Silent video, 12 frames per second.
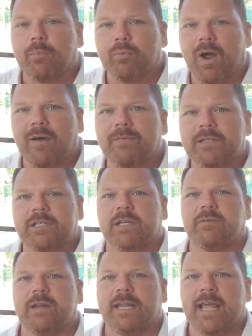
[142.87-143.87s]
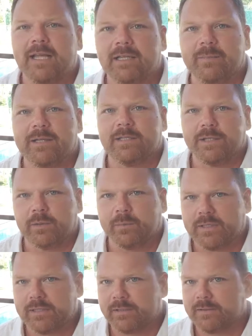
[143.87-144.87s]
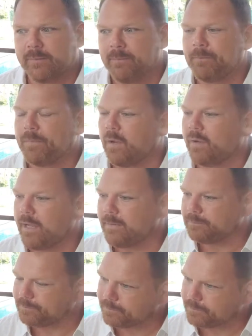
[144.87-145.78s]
profit generating element to your business, okay?